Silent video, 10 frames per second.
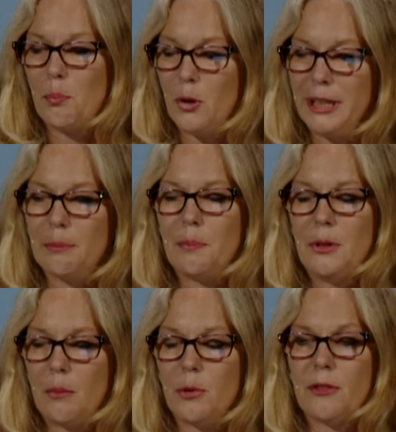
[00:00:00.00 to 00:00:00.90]
putting a
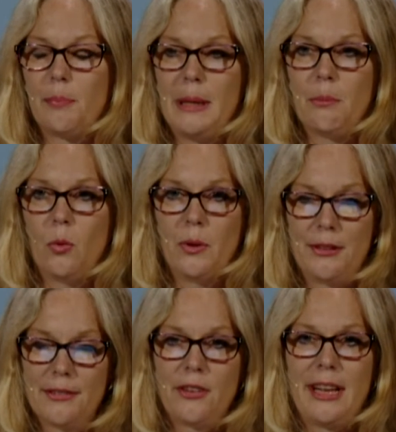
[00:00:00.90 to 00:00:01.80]
number of people with
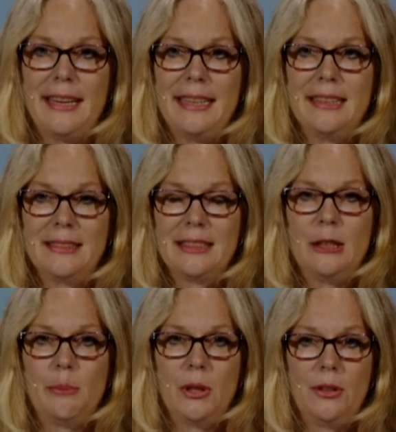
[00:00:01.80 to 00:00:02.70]
different ideas in a
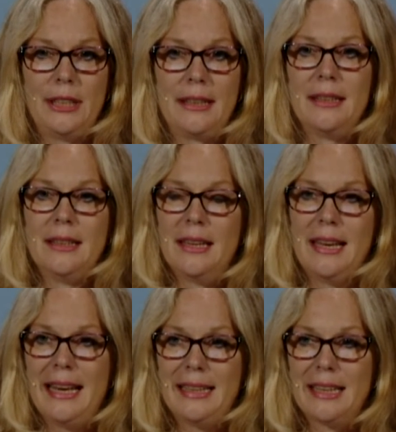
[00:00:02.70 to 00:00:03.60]
building
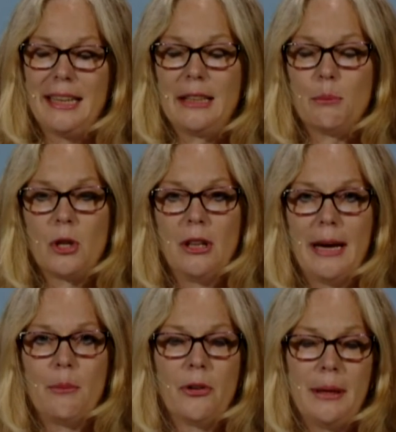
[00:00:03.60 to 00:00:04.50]
and letting them
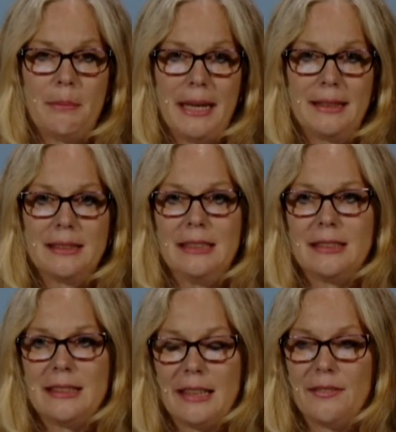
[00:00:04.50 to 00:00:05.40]
collaborate makes,
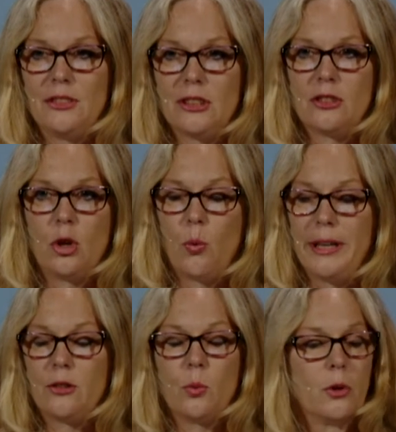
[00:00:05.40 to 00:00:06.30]
instead of just
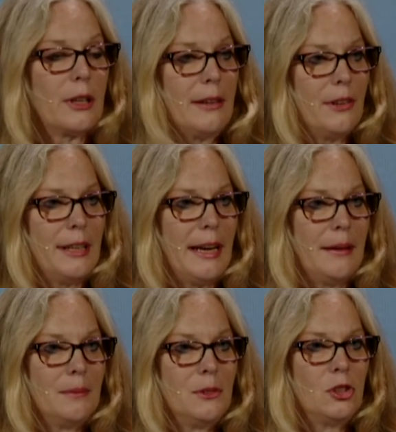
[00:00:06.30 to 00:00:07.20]
going to work every day,
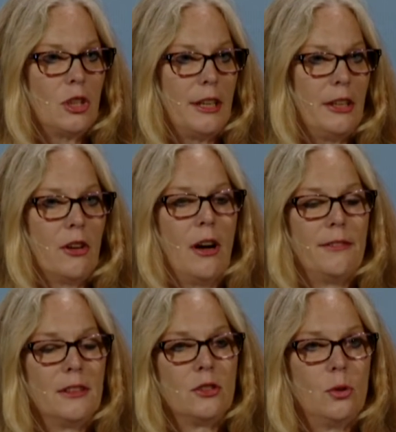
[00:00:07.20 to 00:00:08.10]
shutting your
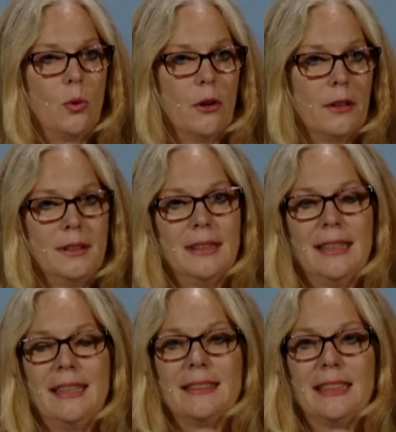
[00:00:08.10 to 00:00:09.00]
office door,
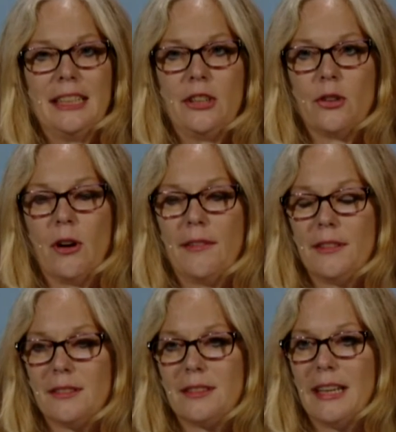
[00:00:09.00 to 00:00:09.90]
sitting in your
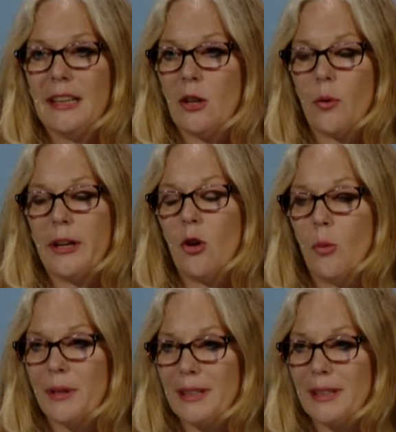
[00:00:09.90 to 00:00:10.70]
office, and then going home at